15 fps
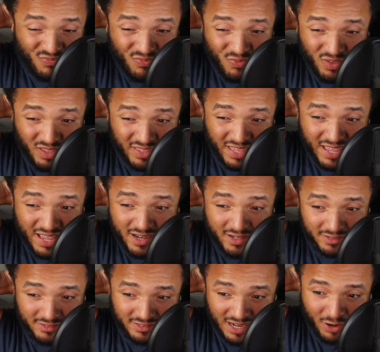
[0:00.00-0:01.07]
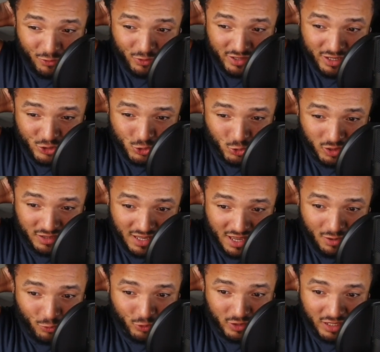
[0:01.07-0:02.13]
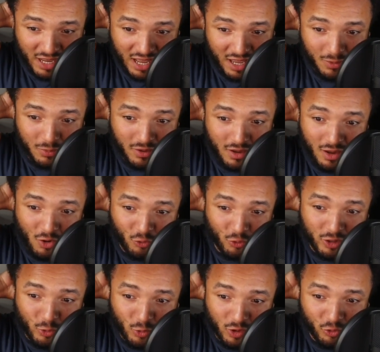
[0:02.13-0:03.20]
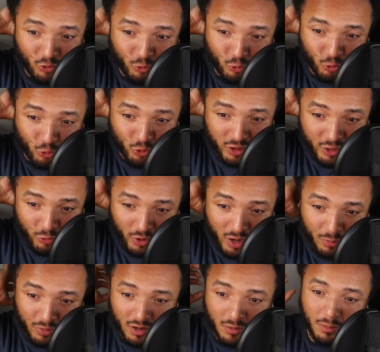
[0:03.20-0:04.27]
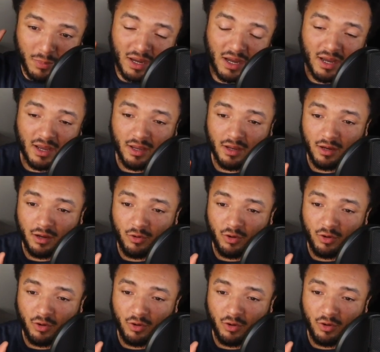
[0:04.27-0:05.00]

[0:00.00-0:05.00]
yeah, I really enjoyed that. Really hype. Really want to really ramp up my